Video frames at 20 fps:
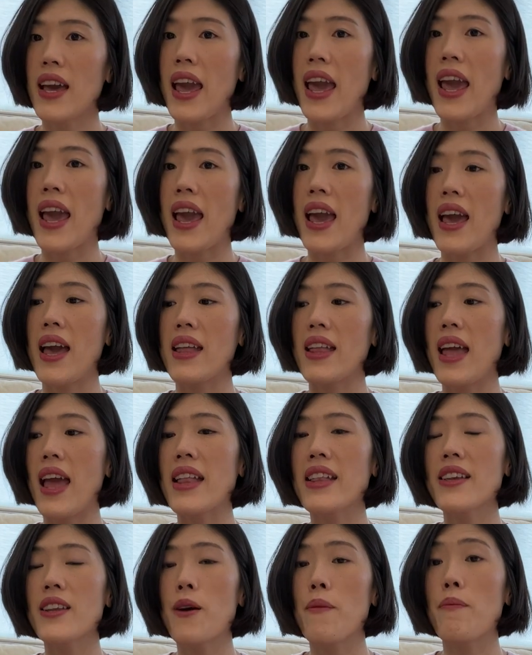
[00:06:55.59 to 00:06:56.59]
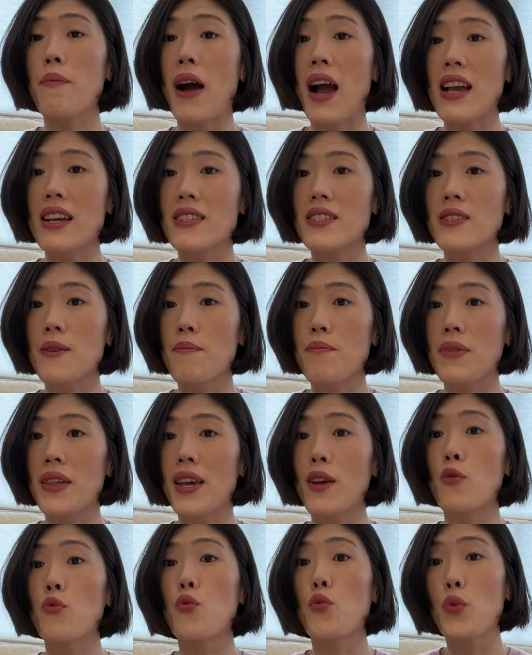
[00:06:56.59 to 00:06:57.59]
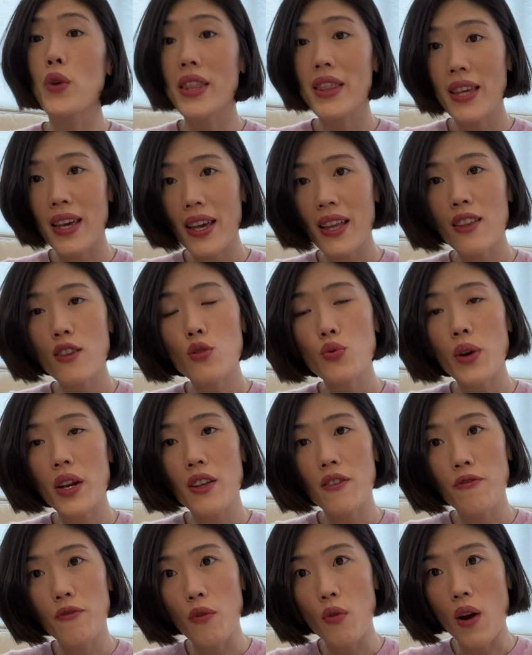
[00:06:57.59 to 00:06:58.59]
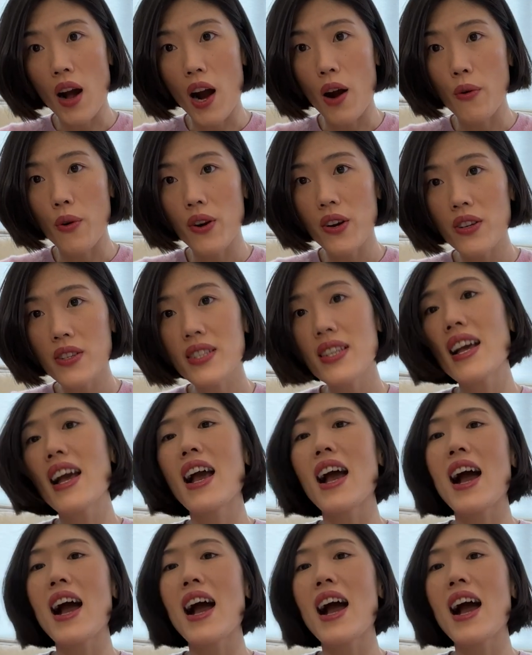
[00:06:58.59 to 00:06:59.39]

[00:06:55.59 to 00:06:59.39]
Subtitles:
and ended up buying something within 24 hours,